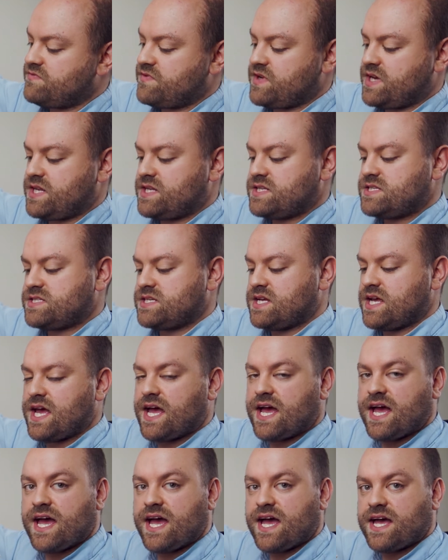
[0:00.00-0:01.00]
fans
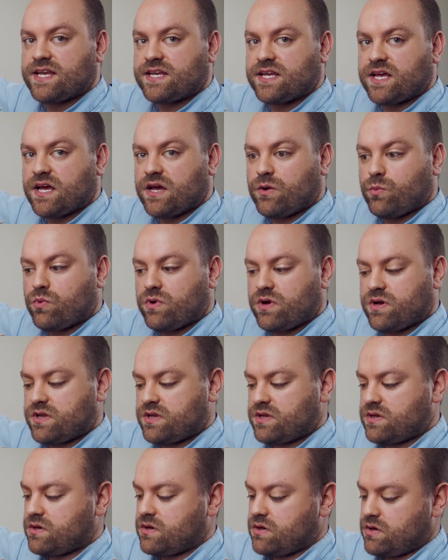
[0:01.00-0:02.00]
and
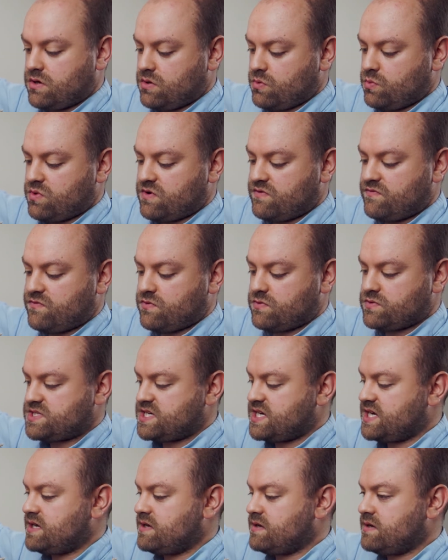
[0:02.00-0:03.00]
one
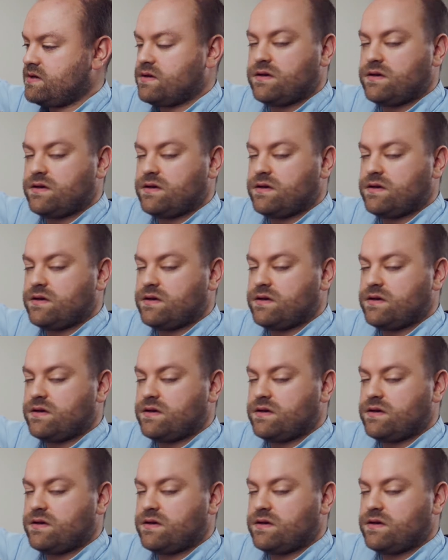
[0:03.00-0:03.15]
140.